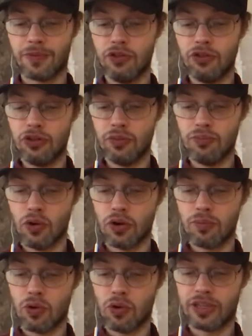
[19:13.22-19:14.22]
who grew more
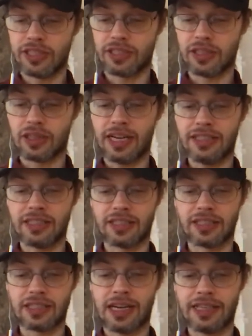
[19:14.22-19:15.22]
and more disinclined to
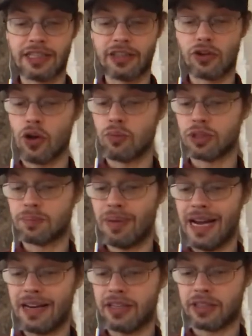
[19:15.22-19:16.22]
society, had almost
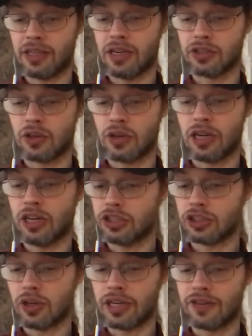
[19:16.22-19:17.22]
banished Earnshaw
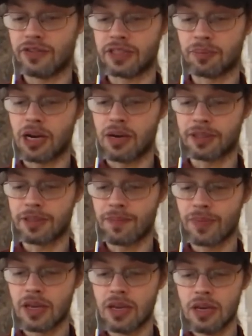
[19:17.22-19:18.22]
out of his apartment.
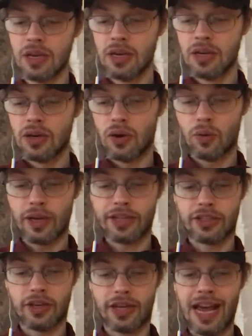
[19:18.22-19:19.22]
Owing
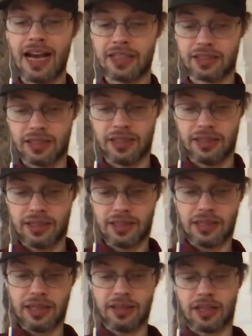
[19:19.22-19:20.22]
to an accident
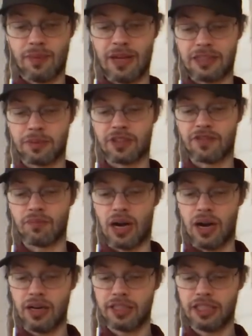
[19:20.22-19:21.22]
at the commencement of
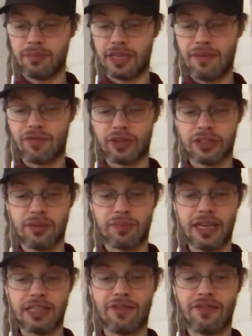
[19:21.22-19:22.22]
March, he became for some
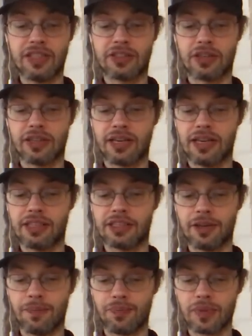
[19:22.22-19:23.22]
days a fixture in the kitchen.